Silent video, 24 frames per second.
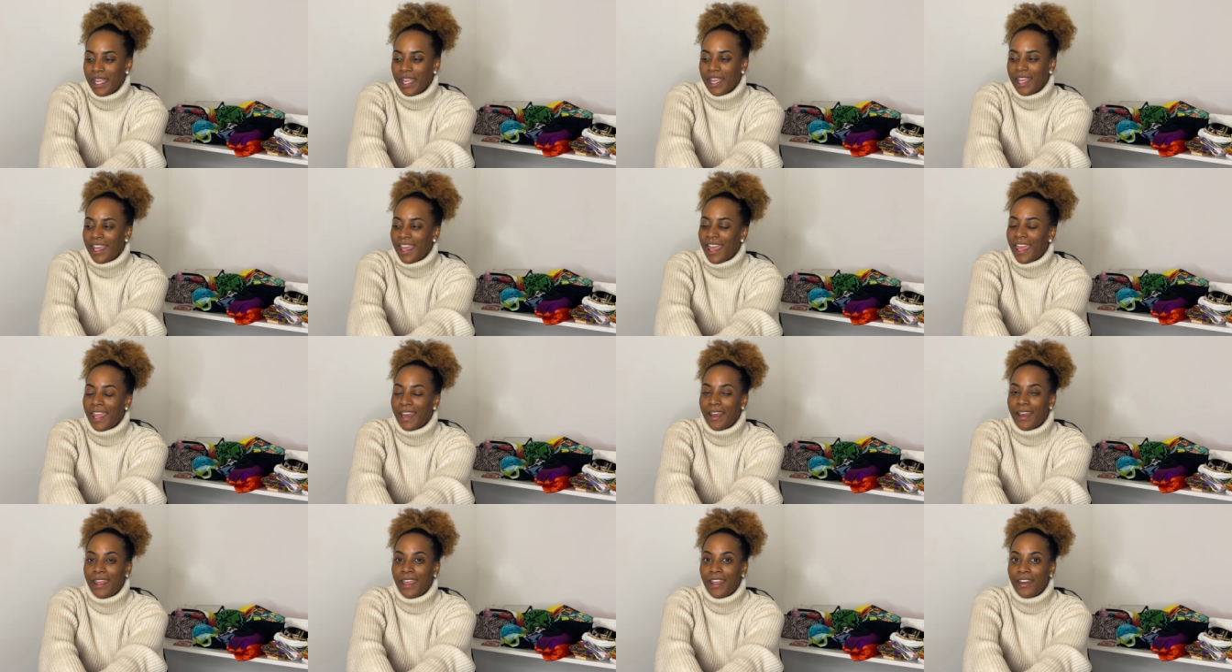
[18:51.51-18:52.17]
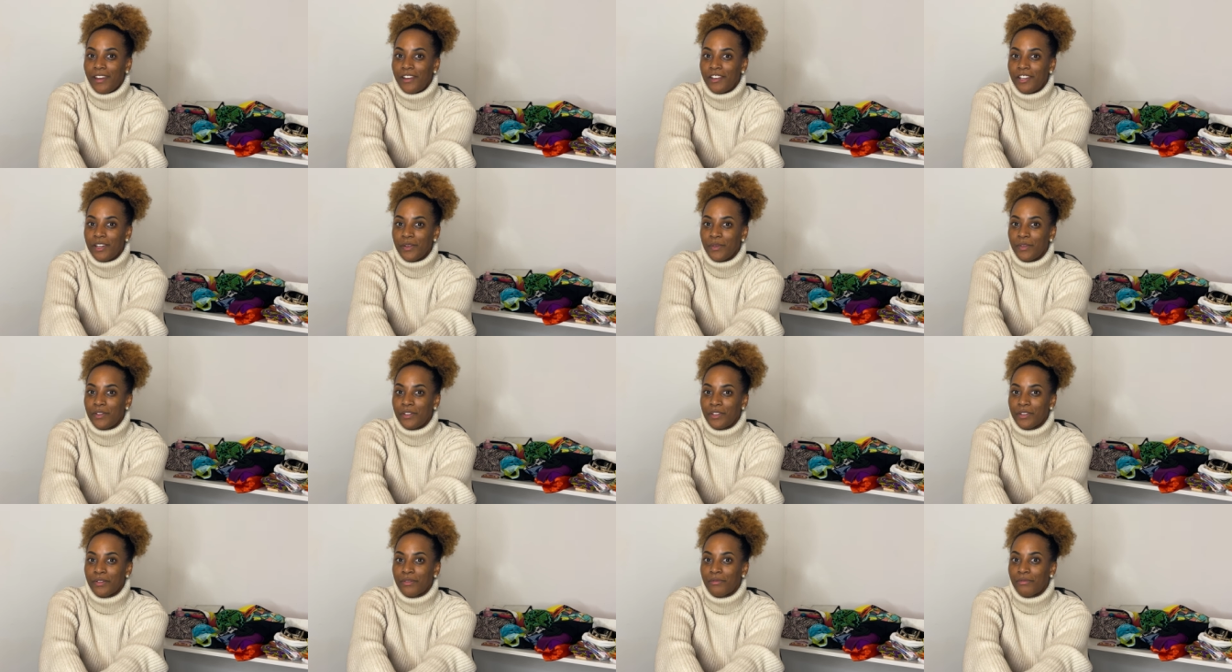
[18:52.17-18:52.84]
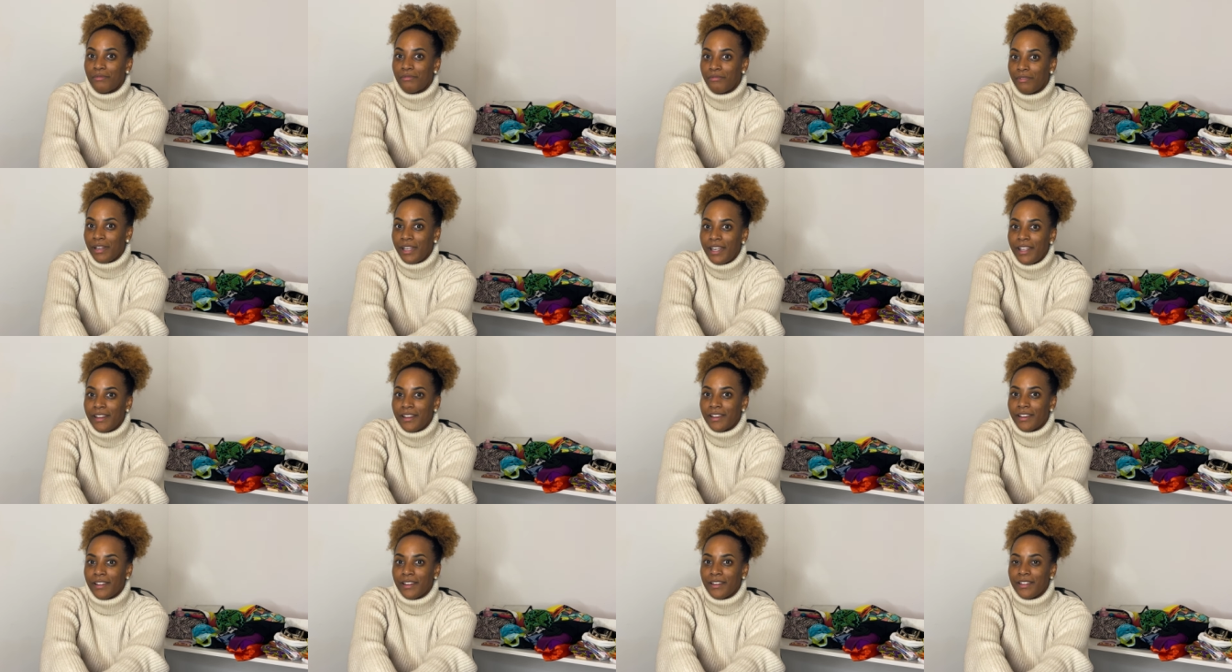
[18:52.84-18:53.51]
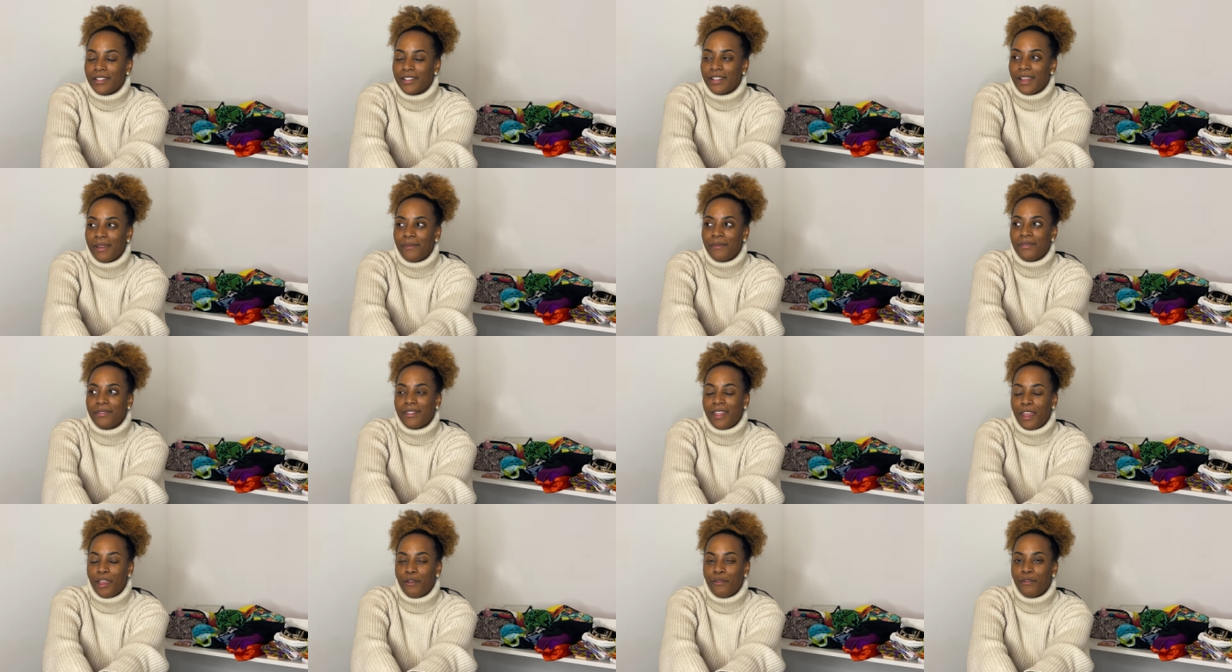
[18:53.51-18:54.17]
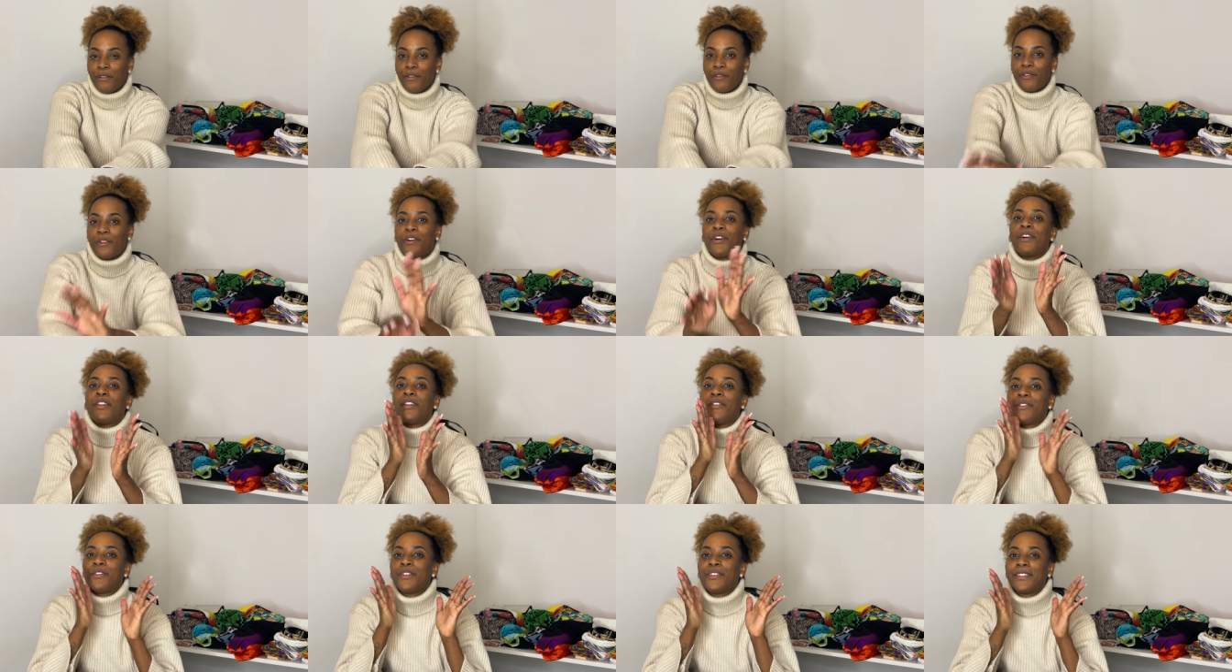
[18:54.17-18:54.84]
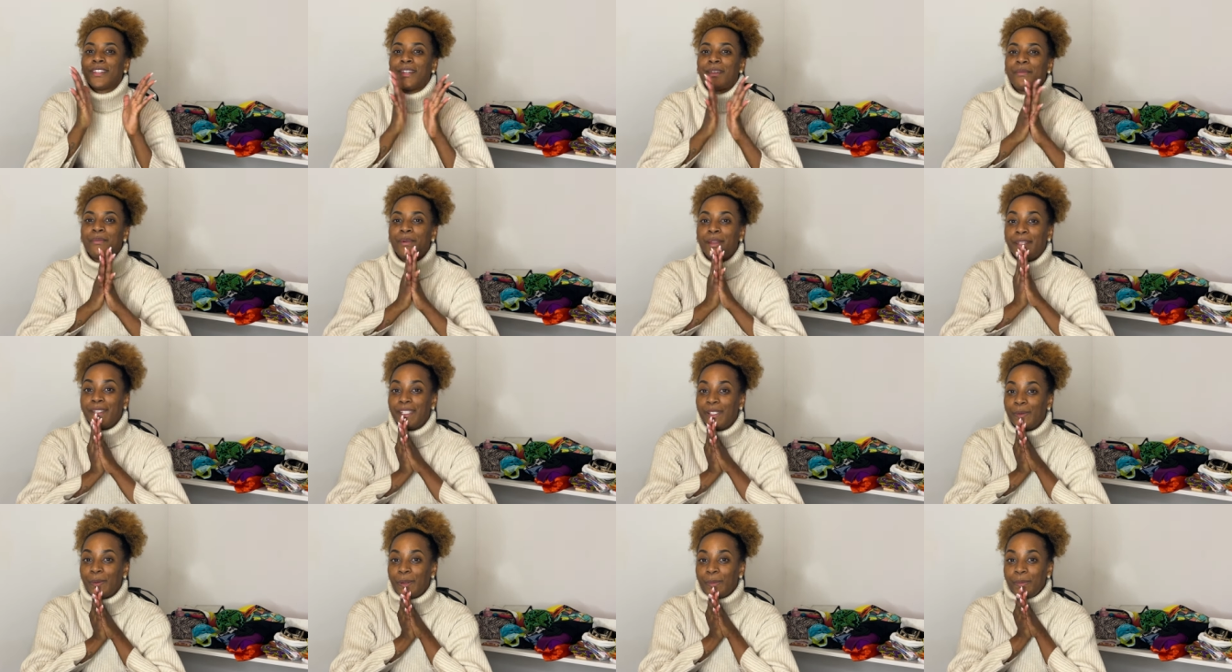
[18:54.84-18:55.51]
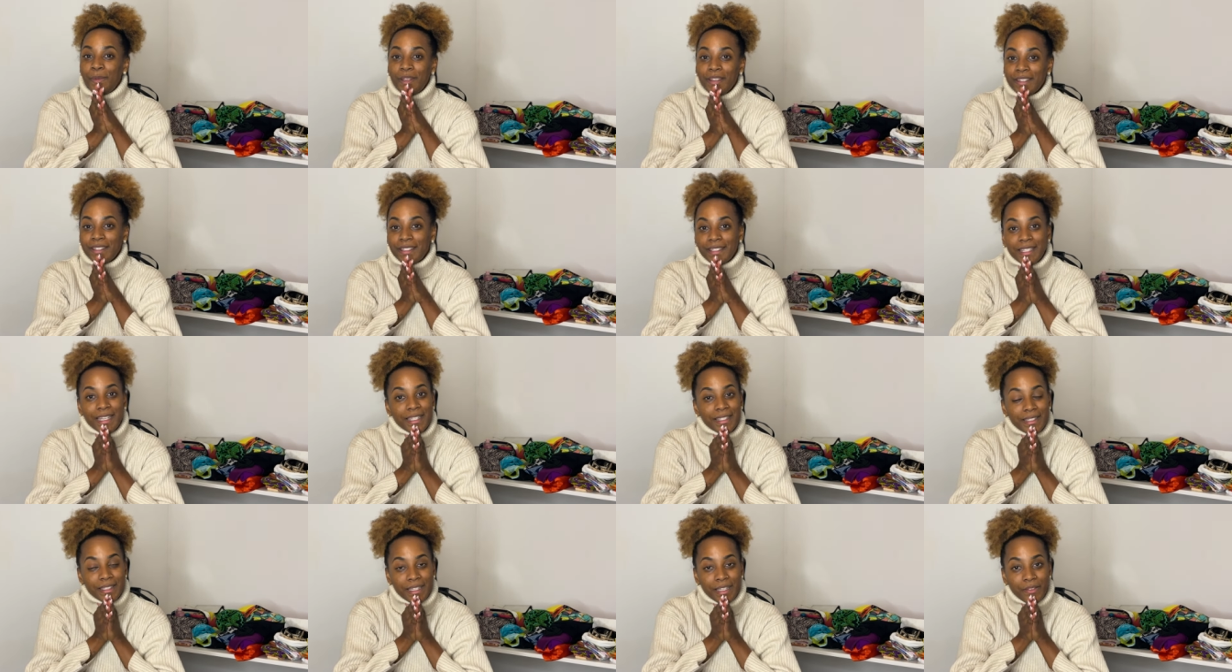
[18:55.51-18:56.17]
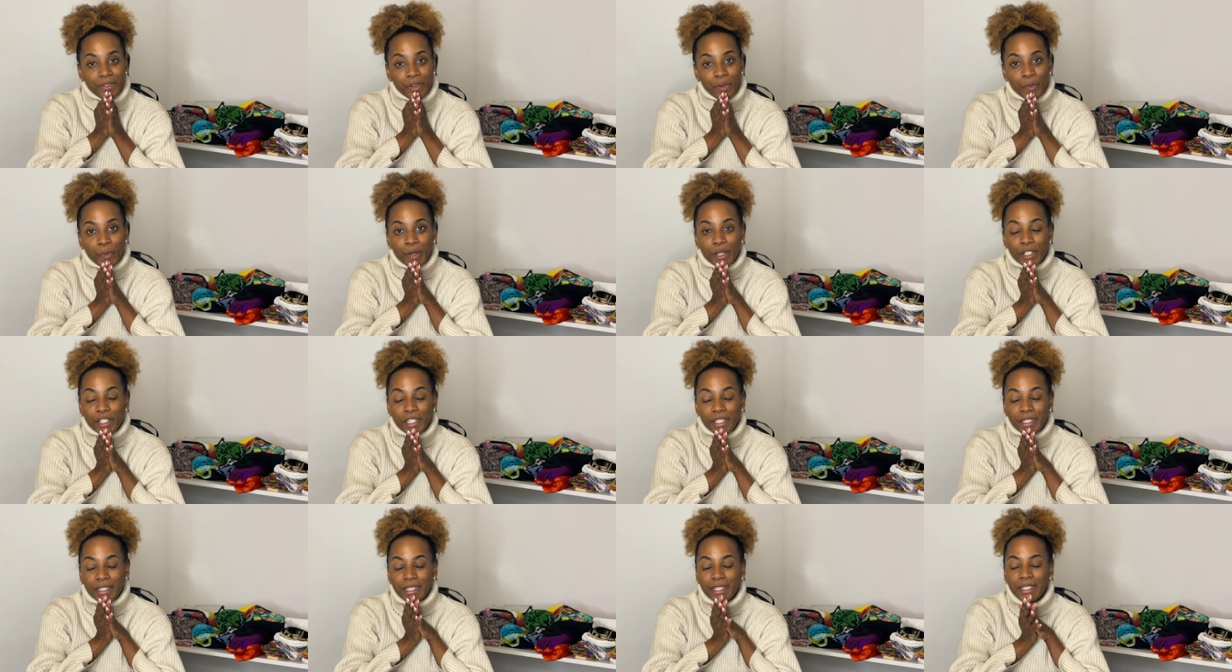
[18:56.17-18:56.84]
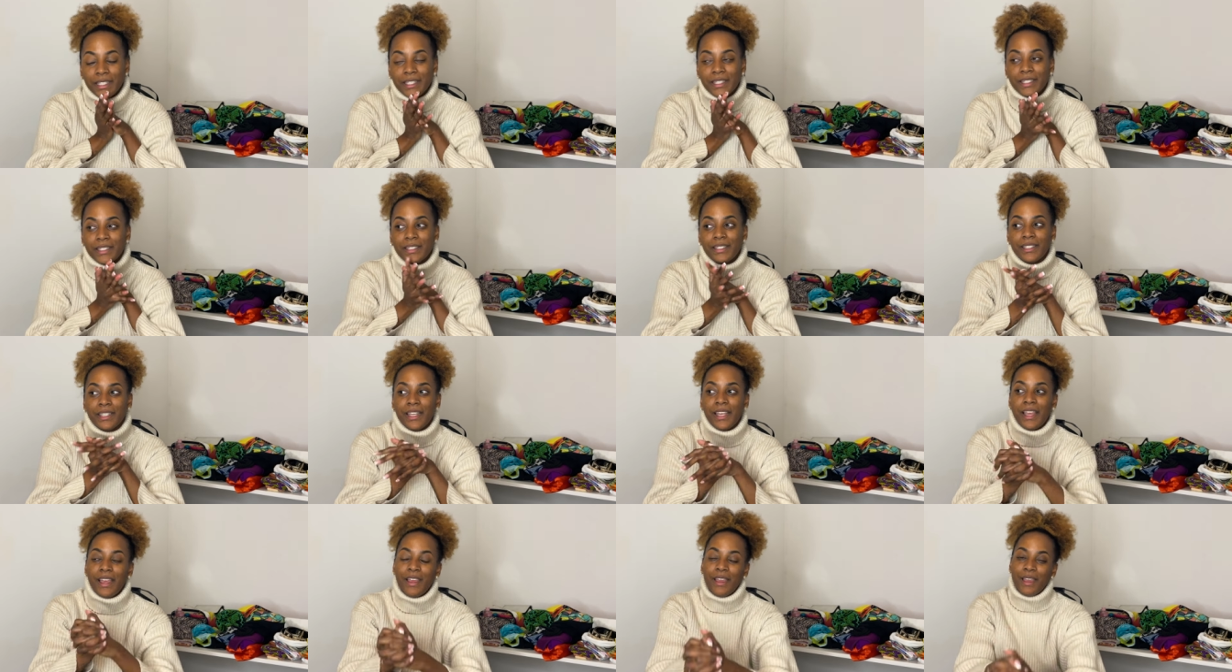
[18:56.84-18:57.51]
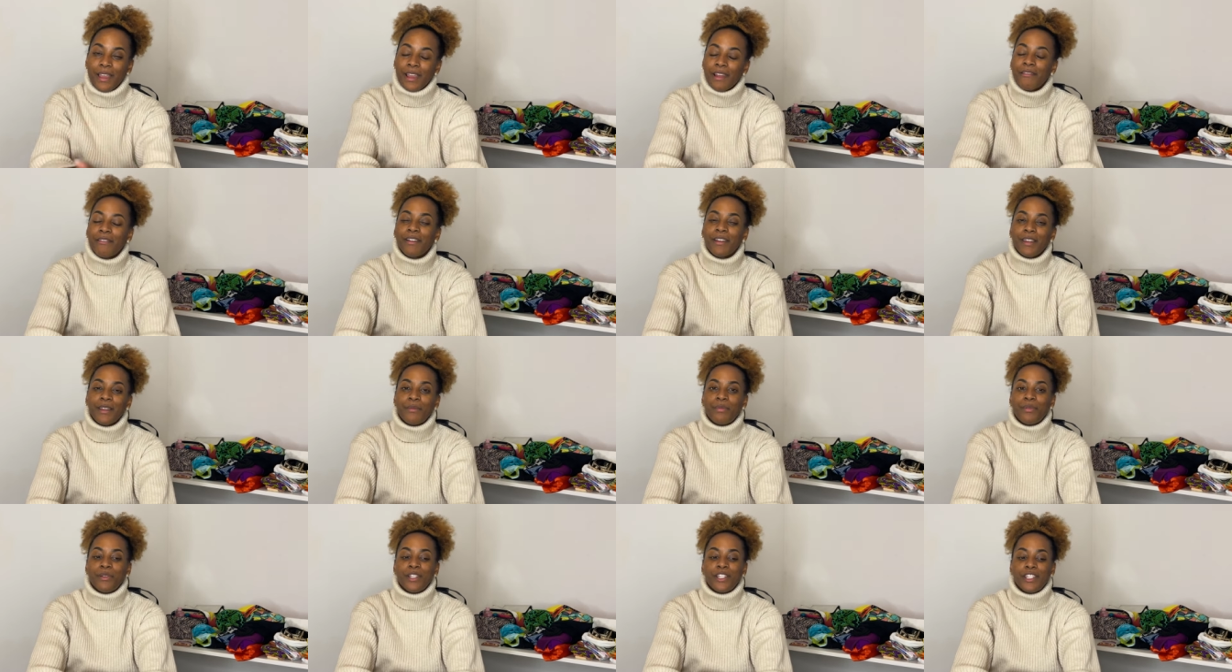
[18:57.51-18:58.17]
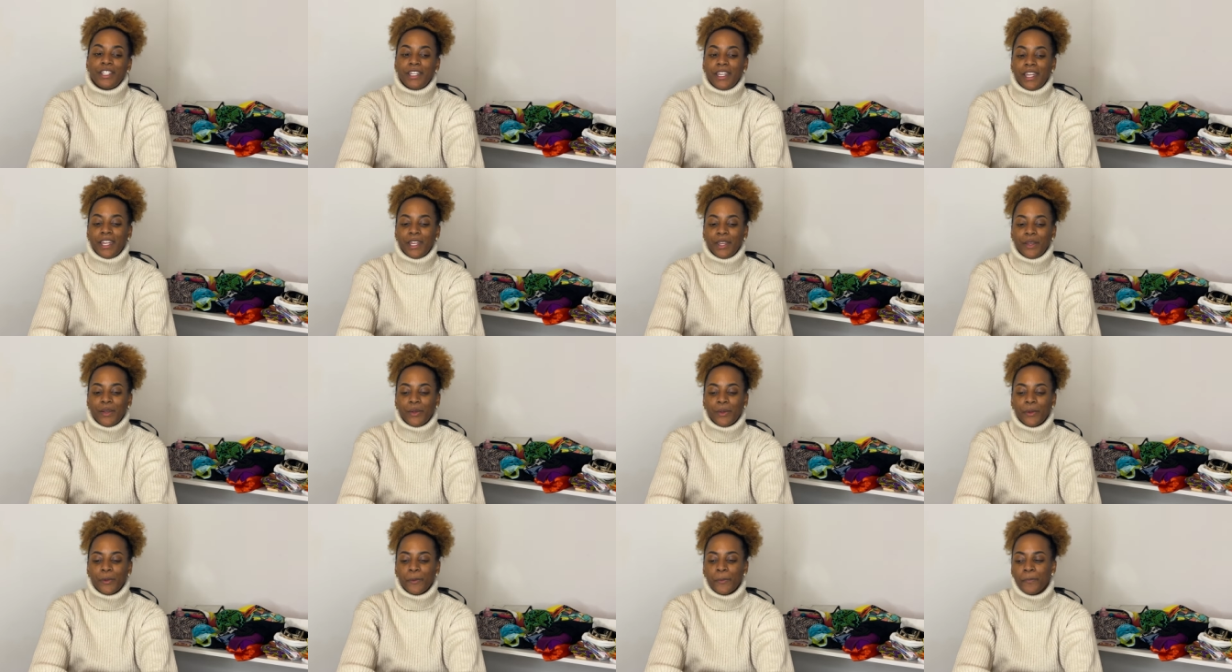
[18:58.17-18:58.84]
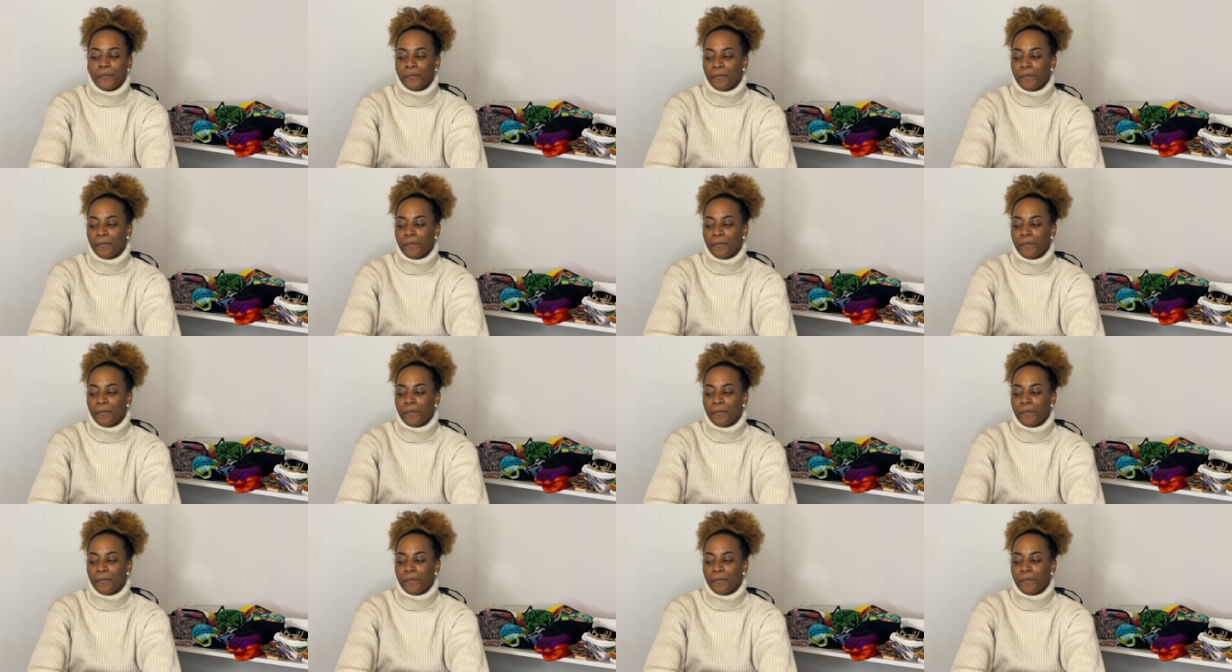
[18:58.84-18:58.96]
and the energy was just really good. So I'm thankful for all of you celebrating with me on Saturday if you're watching this. I really appreciate you.